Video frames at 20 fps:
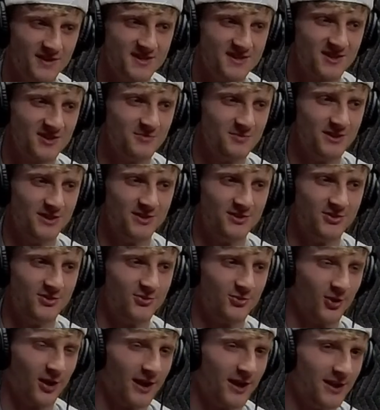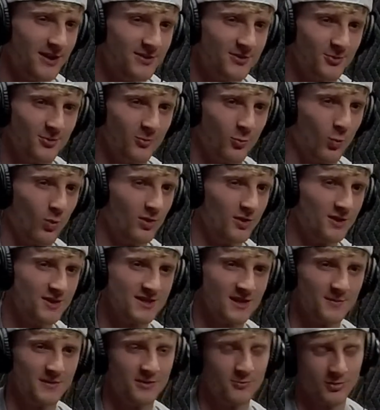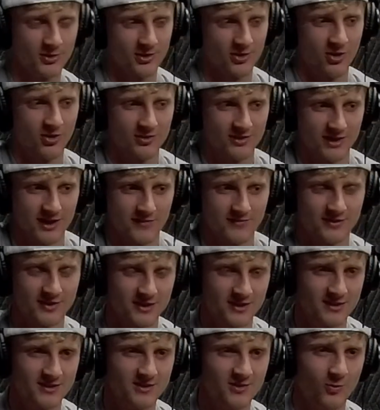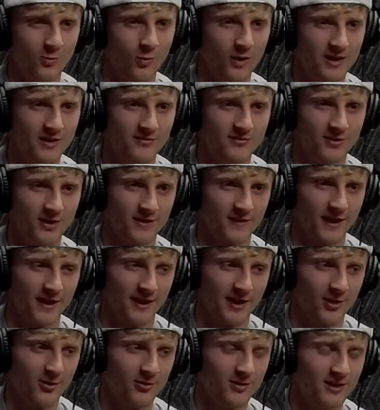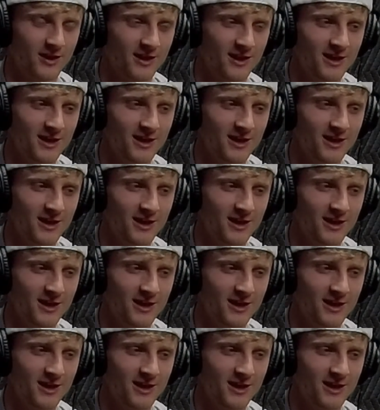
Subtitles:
it's going to be great or worse. We're all going to have to wait and figure that out.